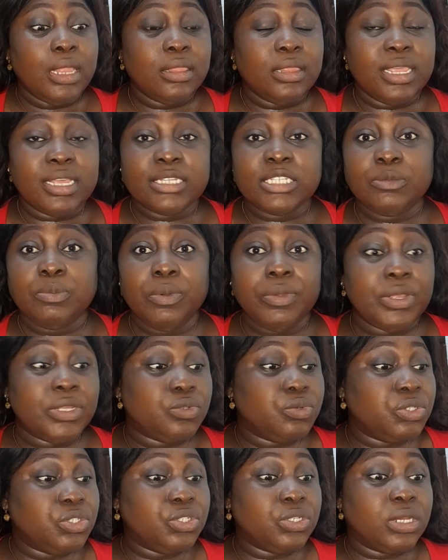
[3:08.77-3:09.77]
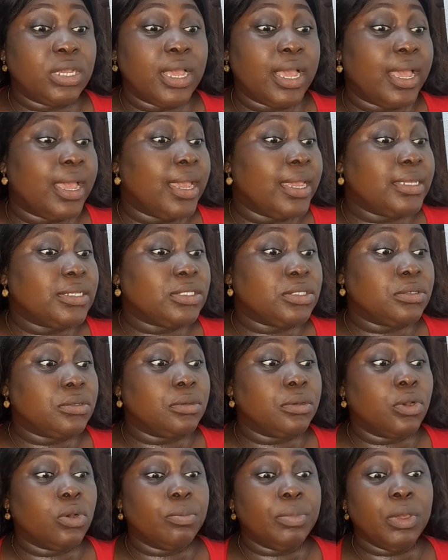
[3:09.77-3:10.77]
the experience with you guys. So
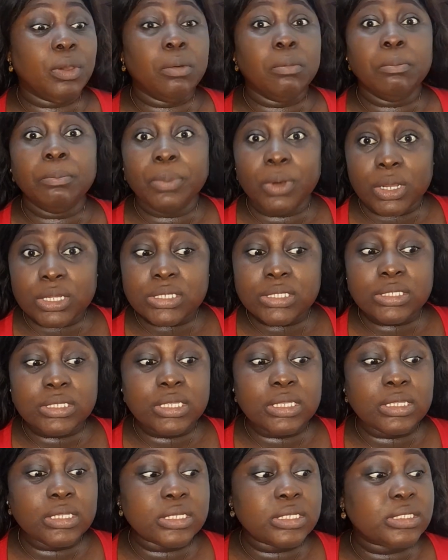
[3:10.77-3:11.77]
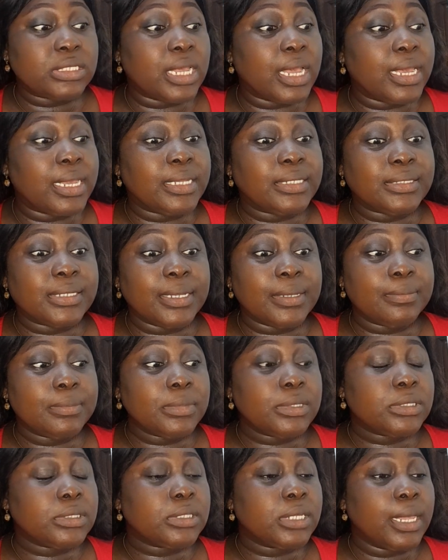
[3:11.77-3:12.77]
I'll be unboxing these
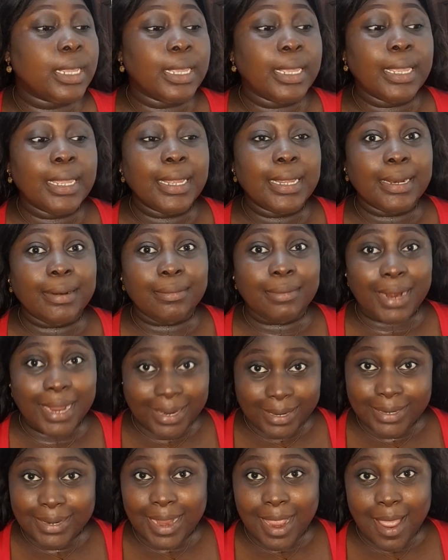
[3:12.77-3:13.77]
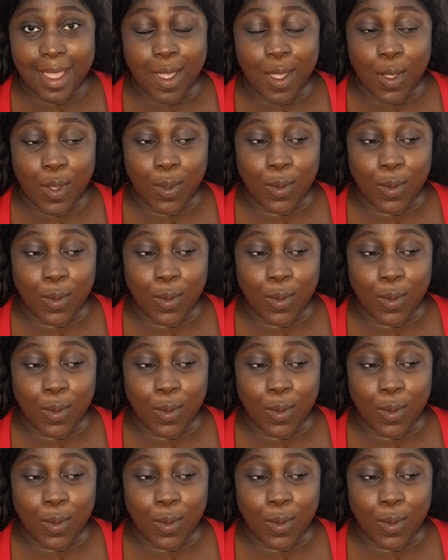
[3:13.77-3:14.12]
items right now.